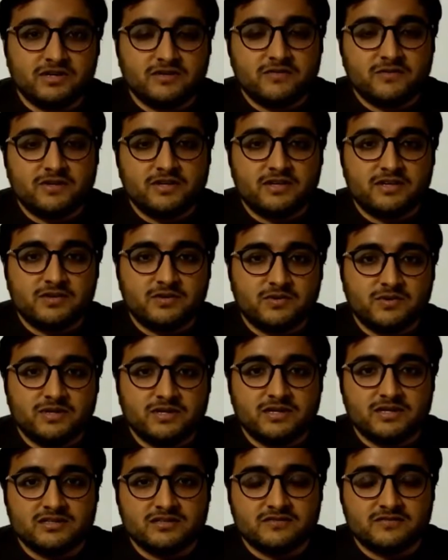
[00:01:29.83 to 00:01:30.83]
We are doing
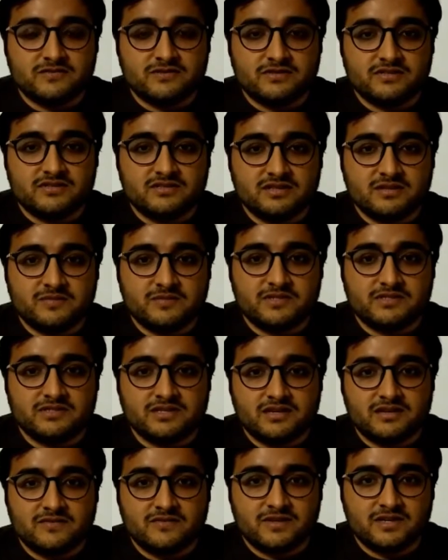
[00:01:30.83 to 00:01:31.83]
as a first step is
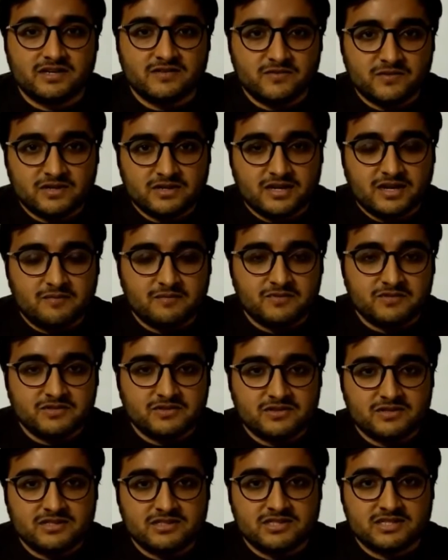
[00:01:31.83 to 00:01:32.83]
that wherever Amazon
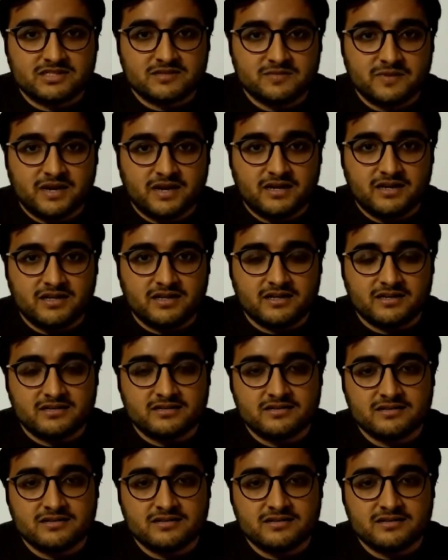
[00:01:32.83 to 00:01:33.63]
is expanding,